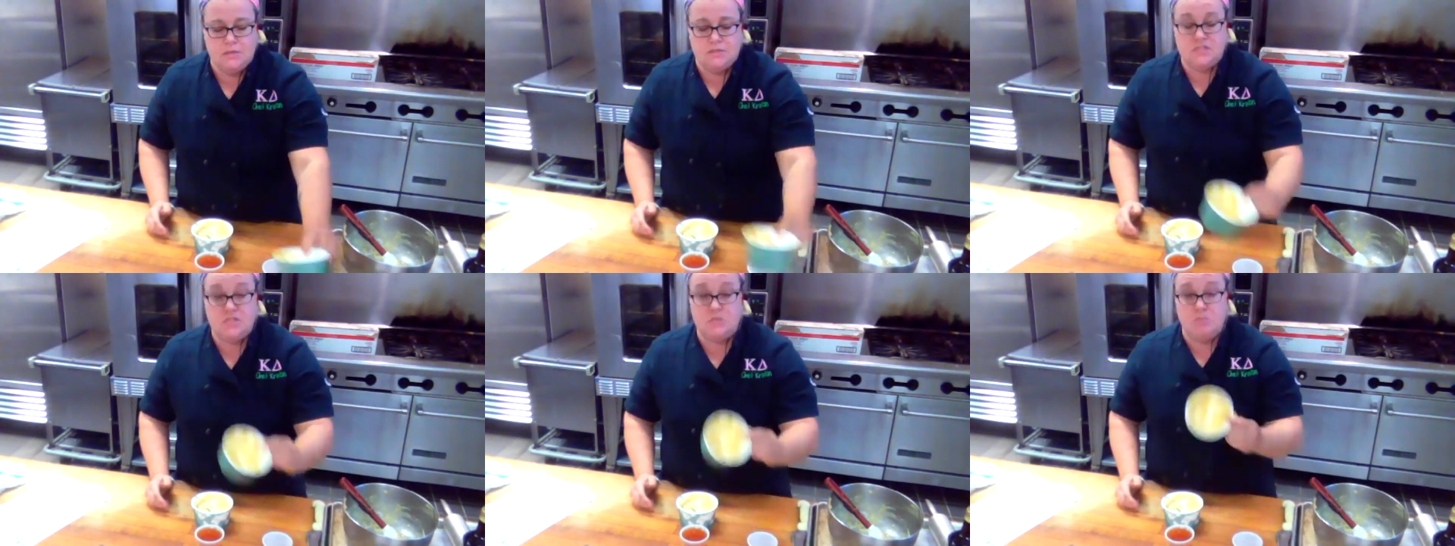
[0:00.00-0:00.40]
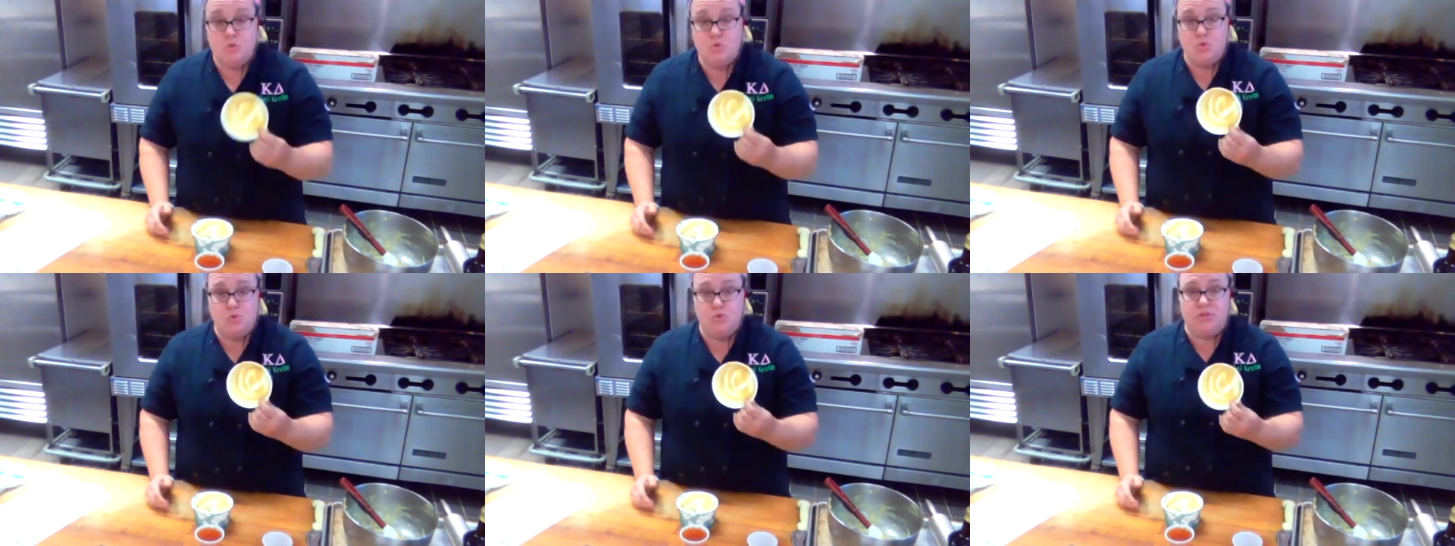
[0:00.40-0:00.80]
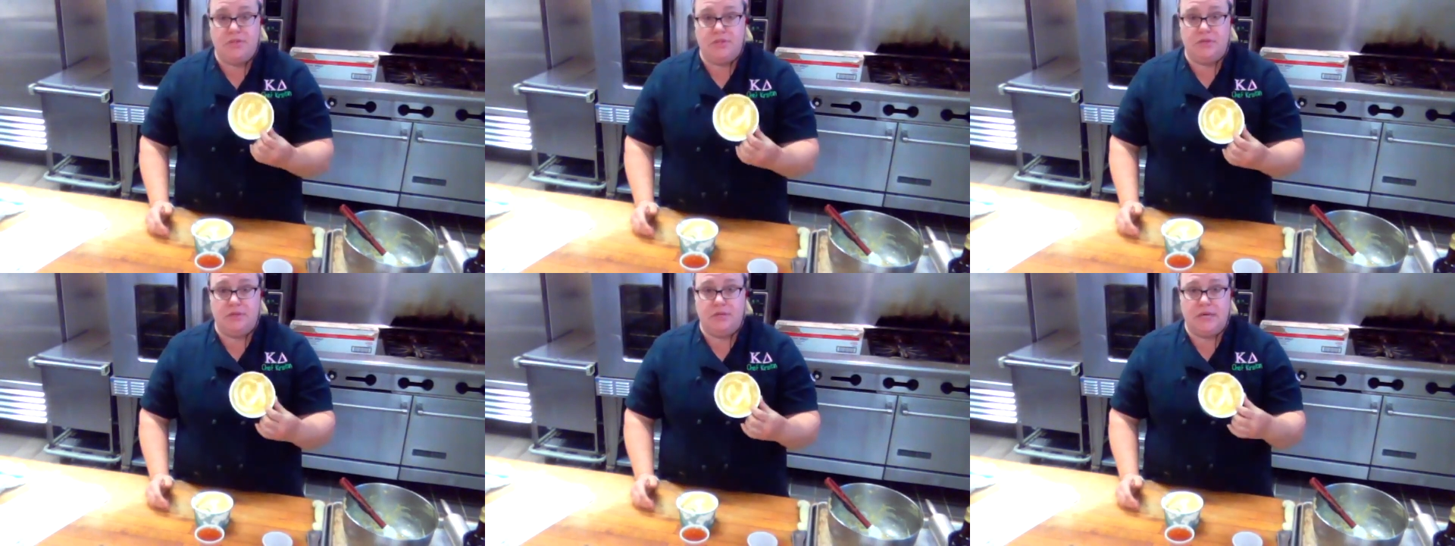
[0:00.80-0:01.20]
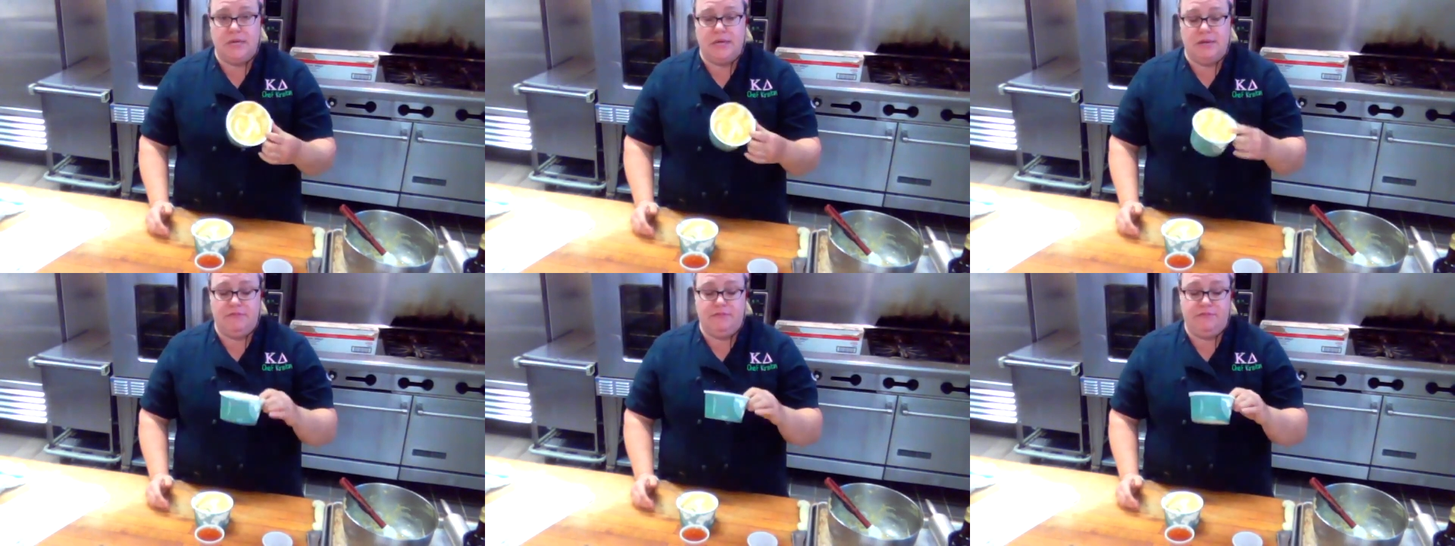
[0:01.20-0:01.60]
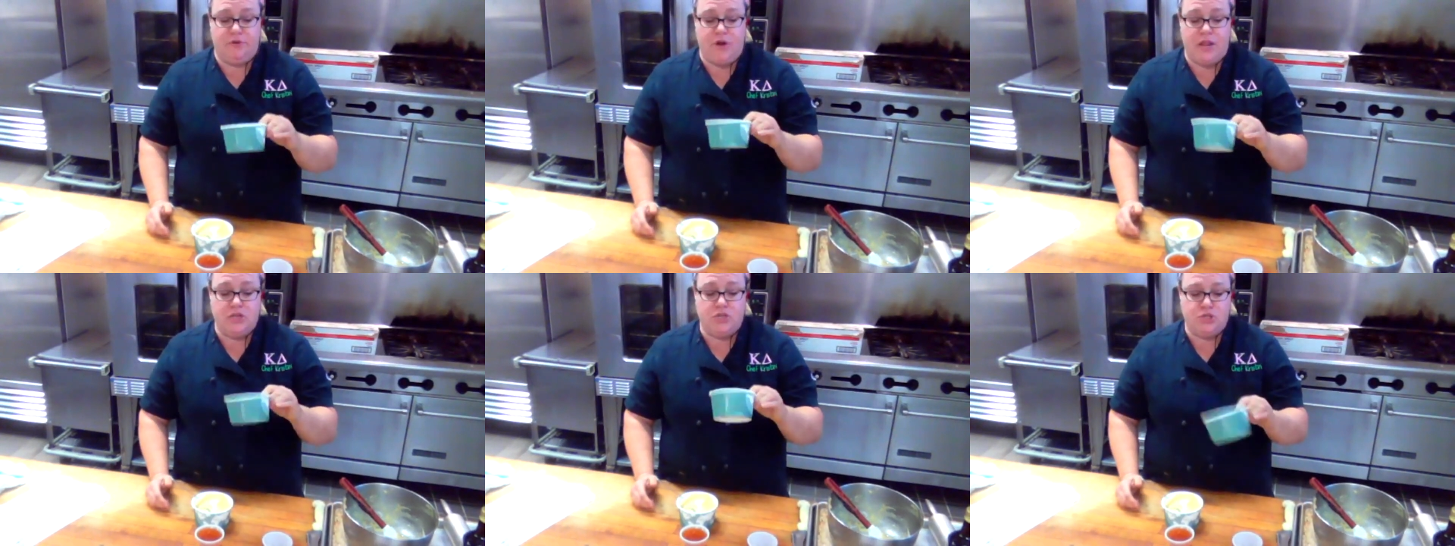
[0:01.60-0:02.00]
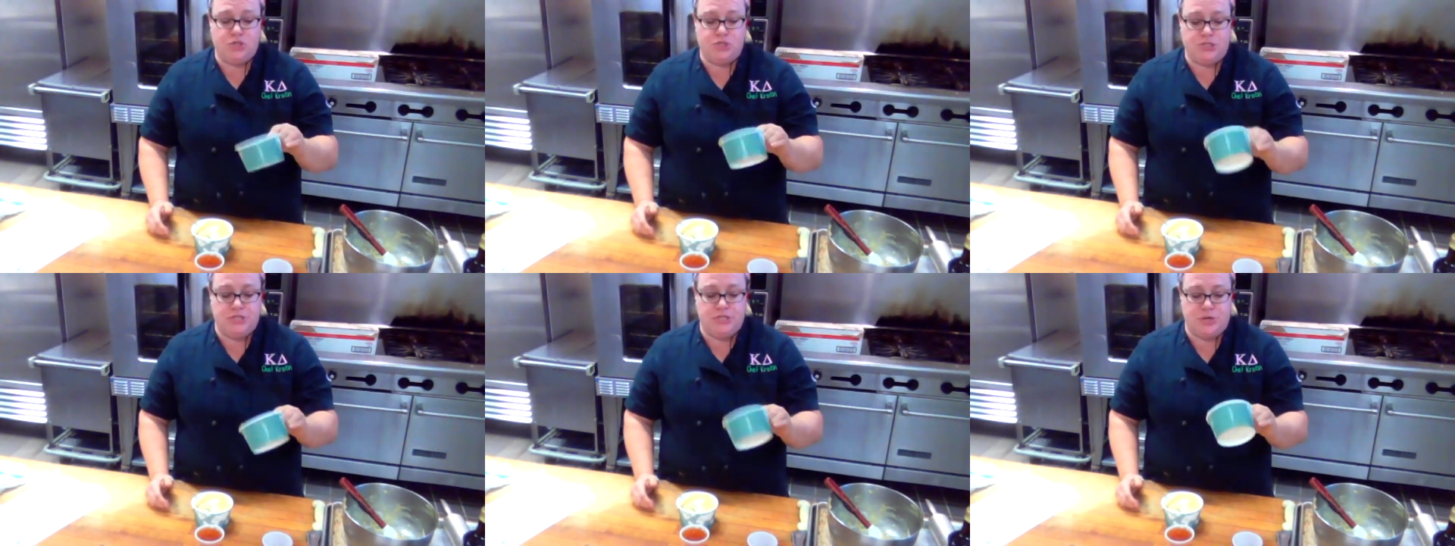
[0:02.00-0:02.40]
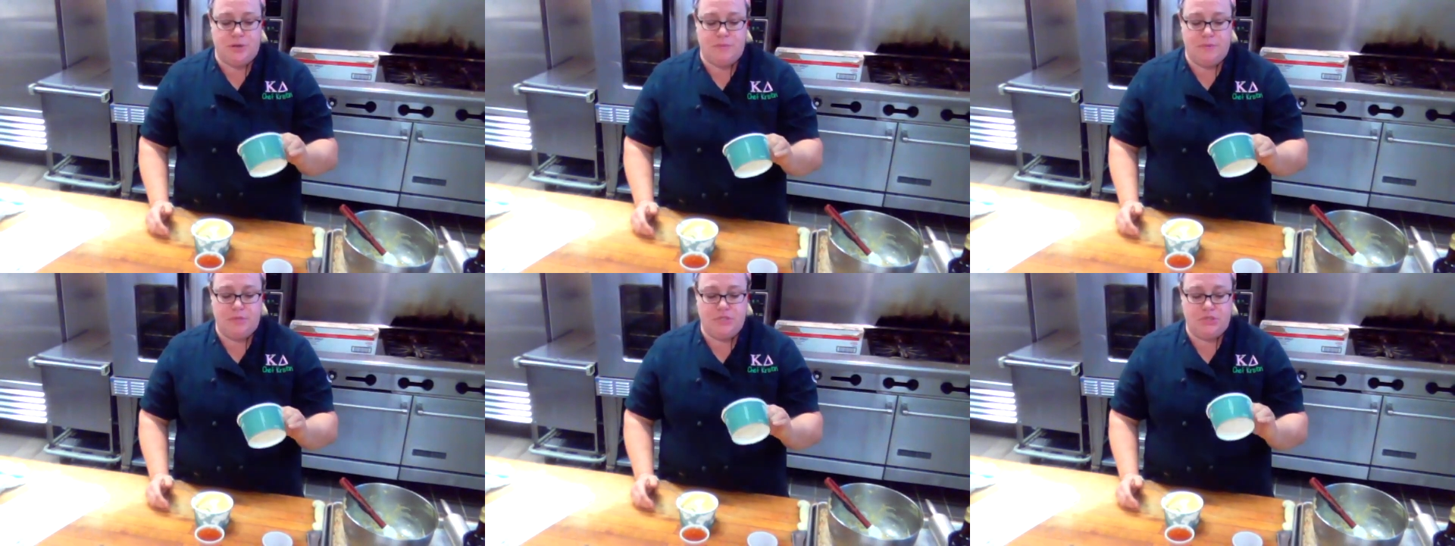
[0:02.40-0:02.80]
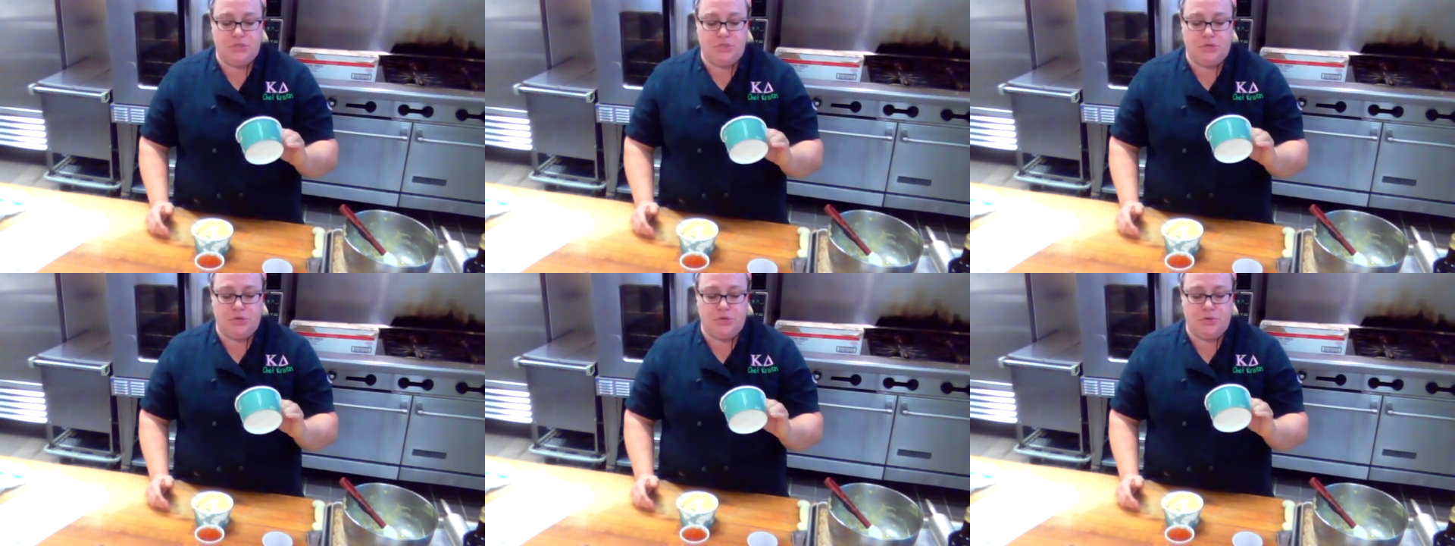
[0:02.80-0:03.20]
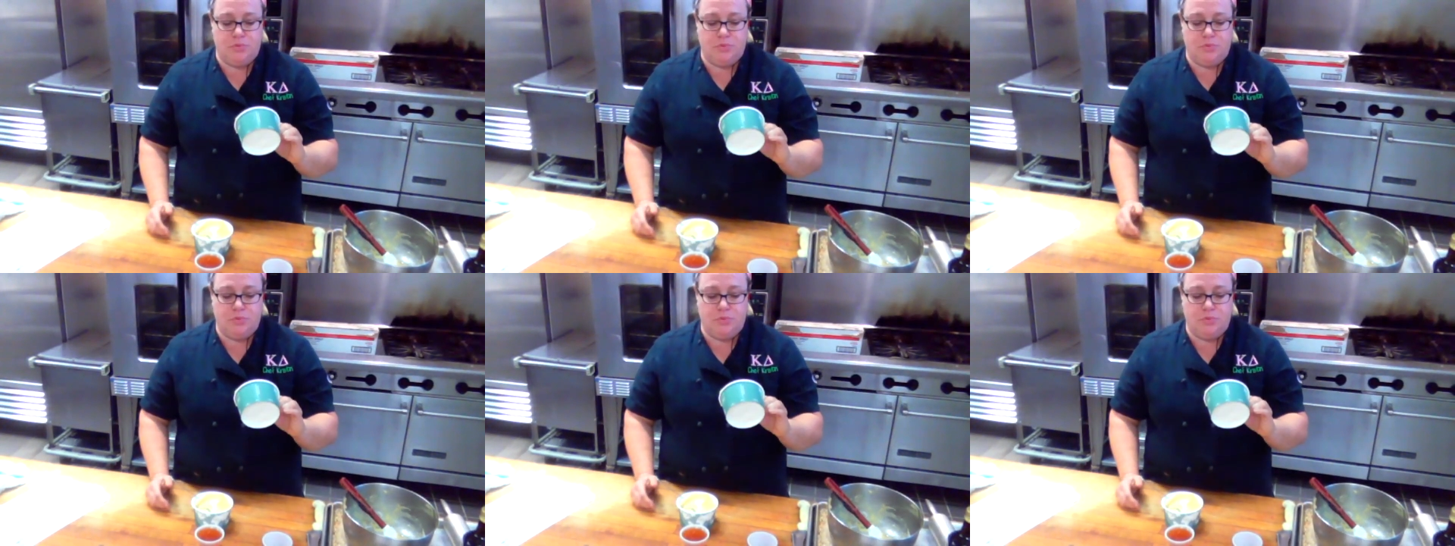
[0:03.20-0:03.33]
smooth French Dijon mustard